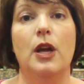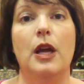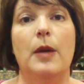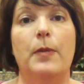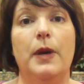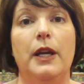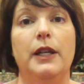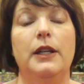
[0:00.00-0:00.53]

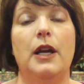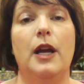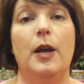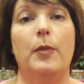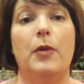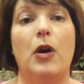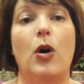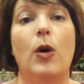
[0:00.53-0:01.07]
but
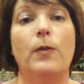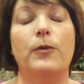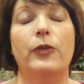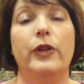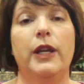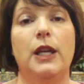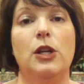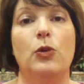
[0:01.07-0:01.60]

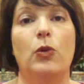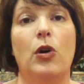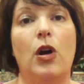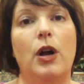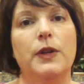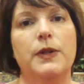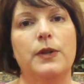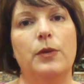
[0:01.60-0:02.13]
hopefully you will
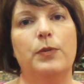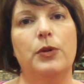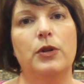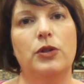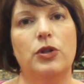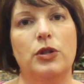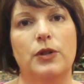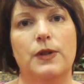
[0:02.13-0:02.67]
also
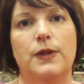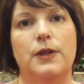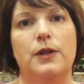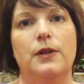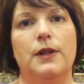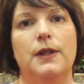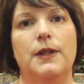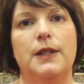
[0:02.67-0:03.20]
push your
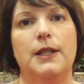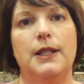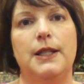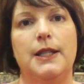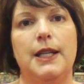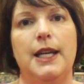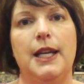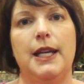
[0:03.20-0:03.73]
students to
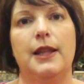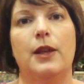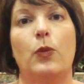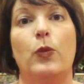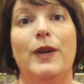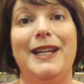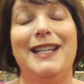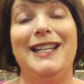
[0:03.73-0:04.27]
see that
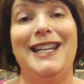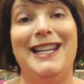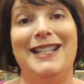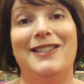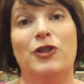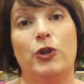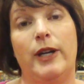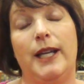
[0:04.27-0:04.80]
we need
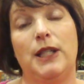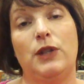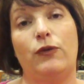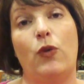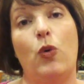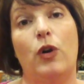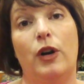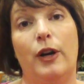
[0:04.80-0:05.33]
to
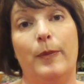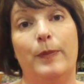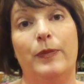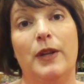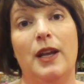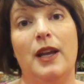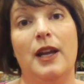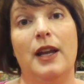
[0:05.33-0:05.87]
transform
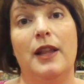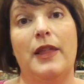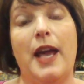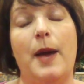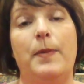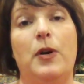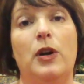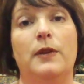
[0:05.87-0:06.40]

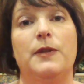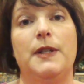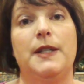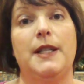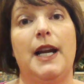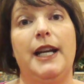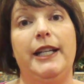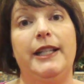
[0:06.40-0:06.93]
that part of
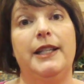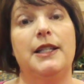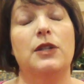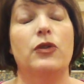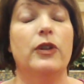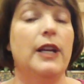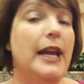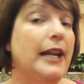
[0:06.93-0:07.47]
society that's
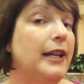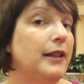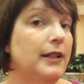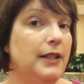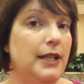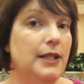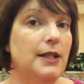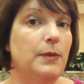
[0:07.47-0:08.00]
creating the
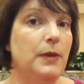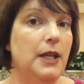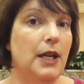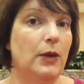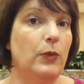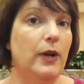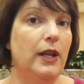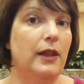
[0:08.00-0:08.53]
need to
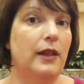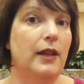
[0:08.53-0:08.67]
begin with.